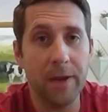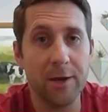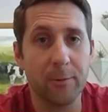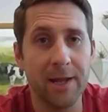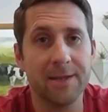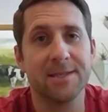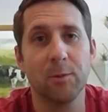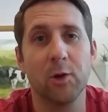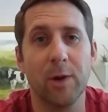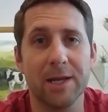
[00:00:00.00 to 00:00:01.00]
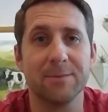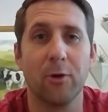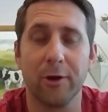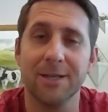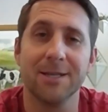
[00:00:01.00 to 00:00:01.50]
your rent, someone who has a
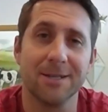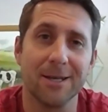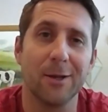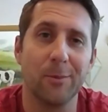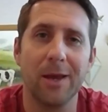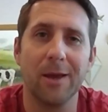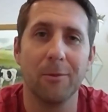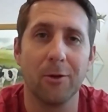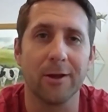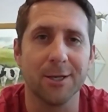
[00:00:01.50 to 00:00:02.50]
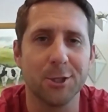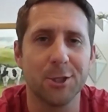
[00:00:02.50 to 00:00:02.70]
mortgage isn't going to pay a mortgage.